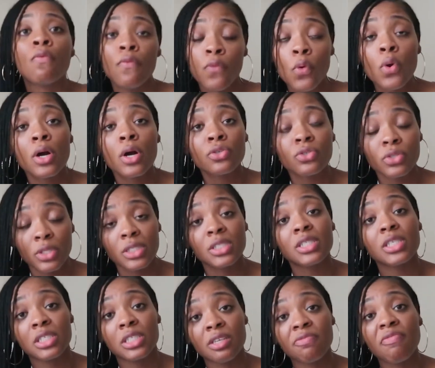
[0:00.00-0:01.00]

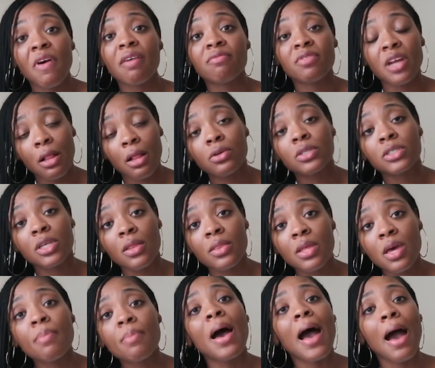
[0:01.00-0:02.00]
$465 on
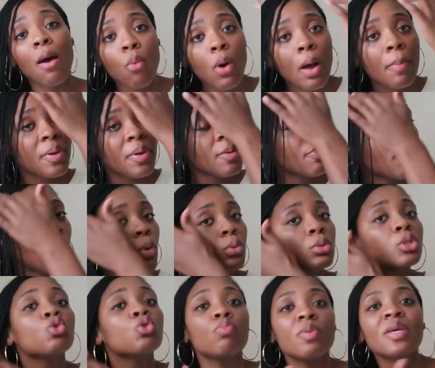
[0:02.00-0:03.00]
them i want
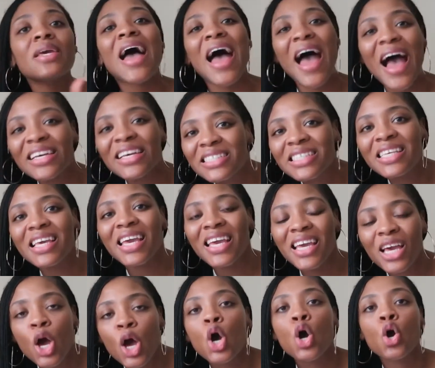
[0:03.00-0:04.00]
people to be
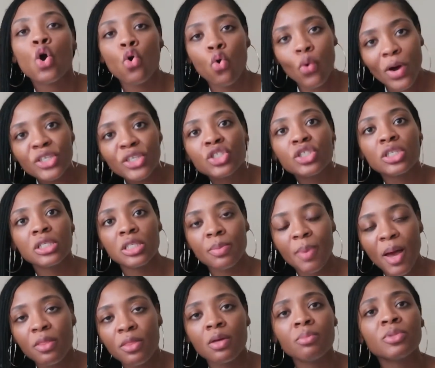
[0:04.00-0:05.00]
asking questions
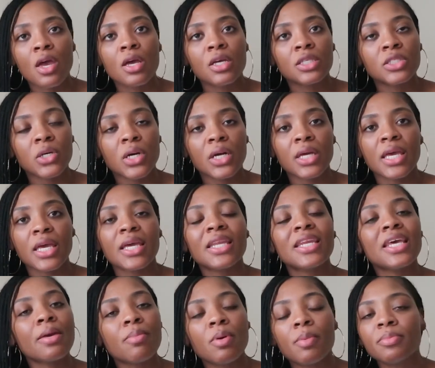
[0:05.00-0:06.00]
about them so
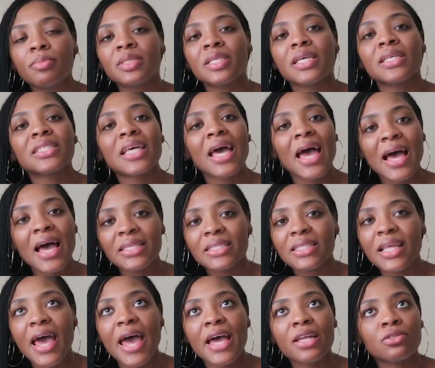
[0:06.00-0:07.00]
again mm6 has
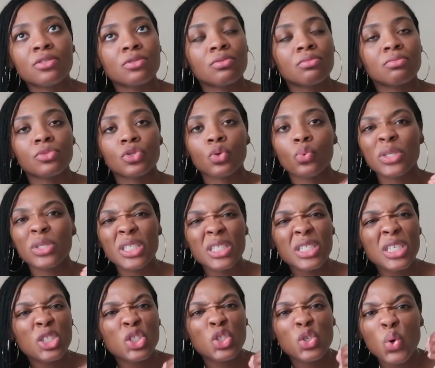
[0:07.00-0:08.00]
that
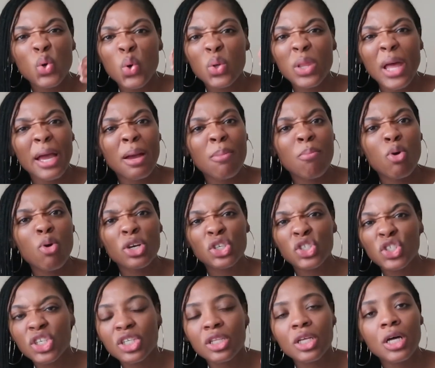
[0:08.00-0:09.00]
quintessential like
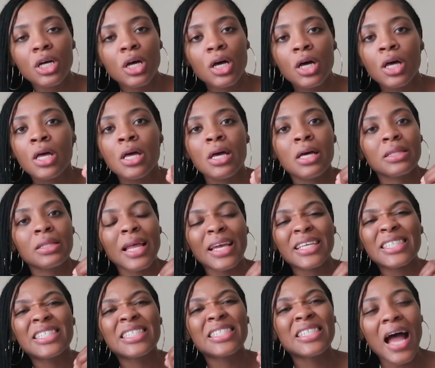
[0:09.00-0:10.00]
margiela
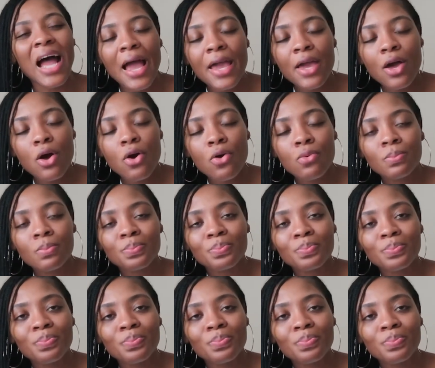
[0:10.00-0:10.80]
like style